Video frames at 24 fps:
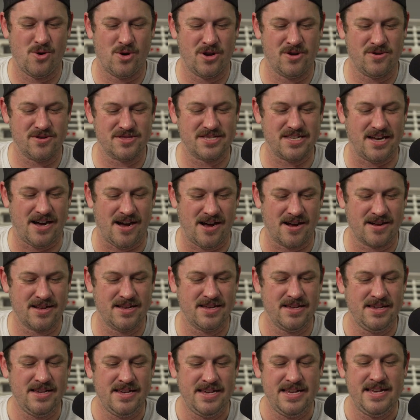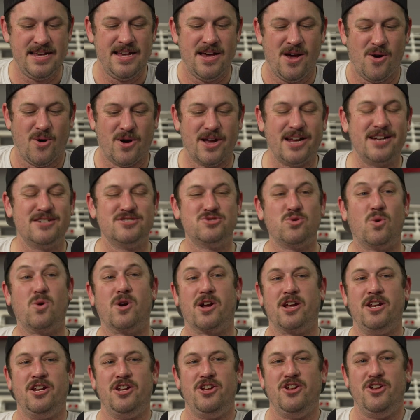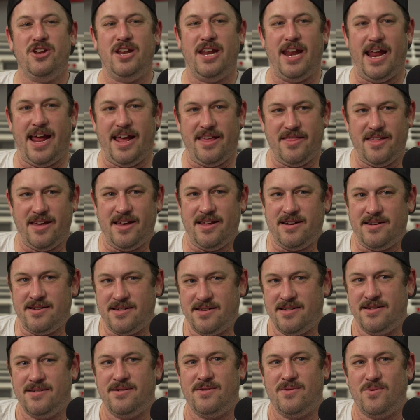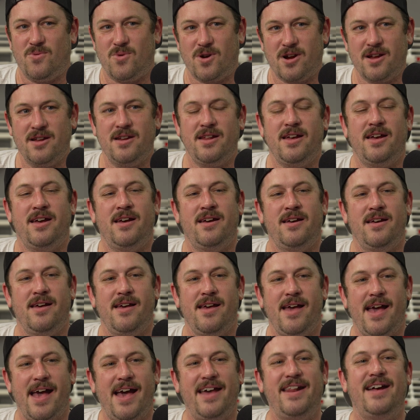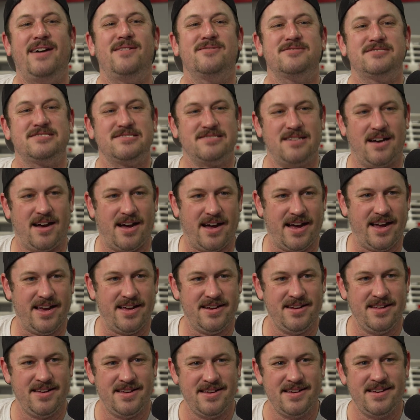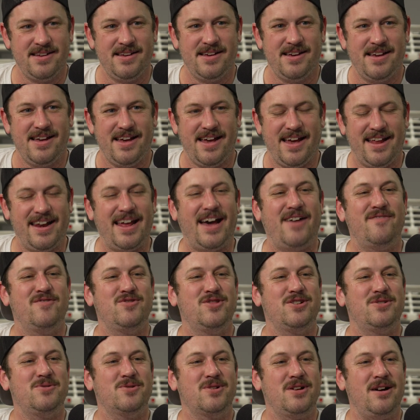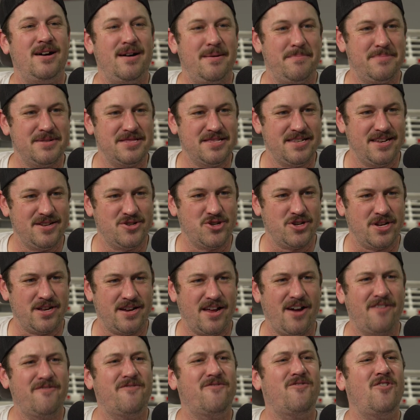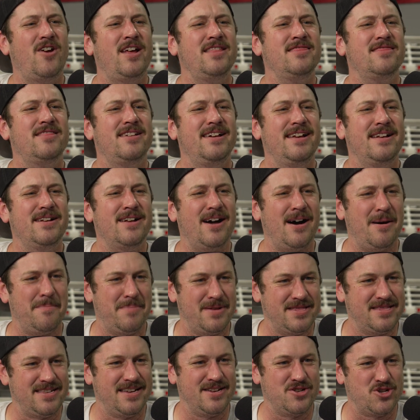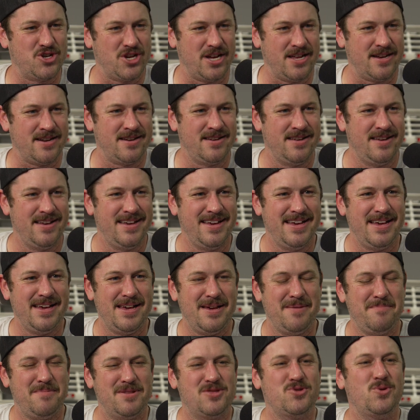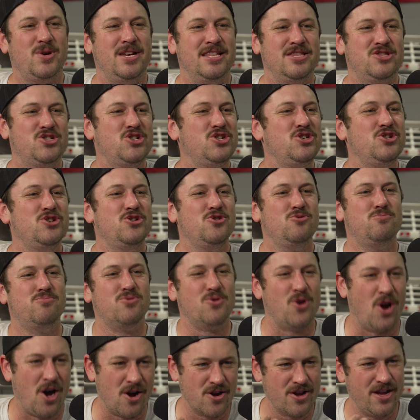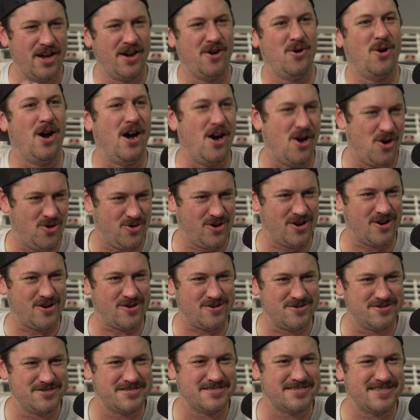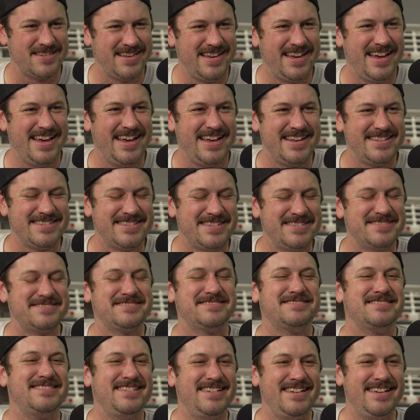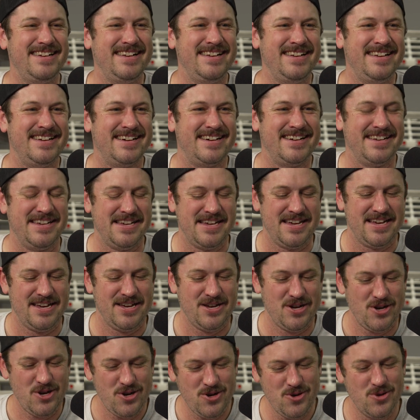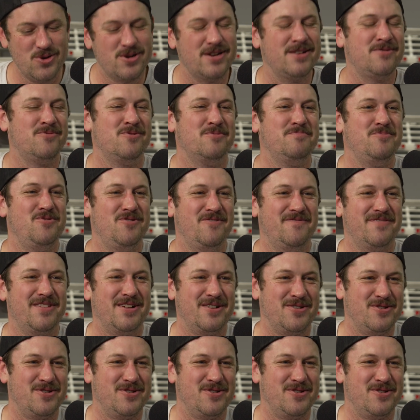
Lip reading: will talk. Well, here's what we're gonna do today. Then we're gonna head outside and have a little competition, a friendly competition between two Bronco owners to see who can remove their